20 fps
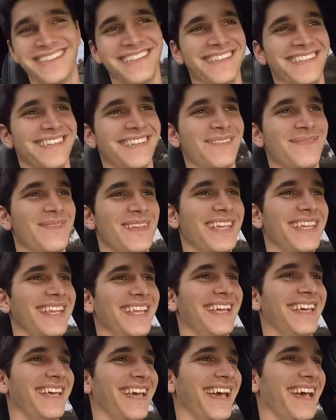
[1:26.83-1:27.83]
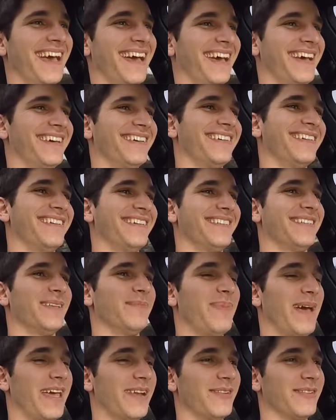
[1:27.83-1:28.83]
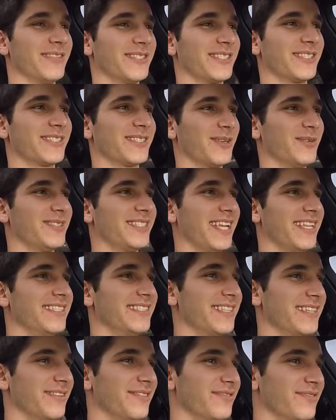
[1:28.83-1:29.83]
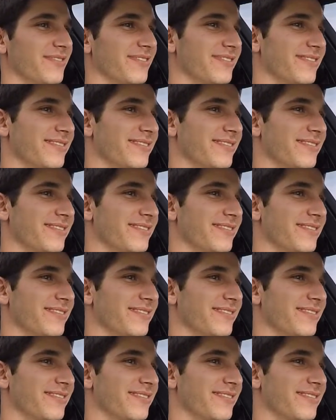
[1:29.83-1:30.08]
Is it? Yeah. The pedal is just so sensitive.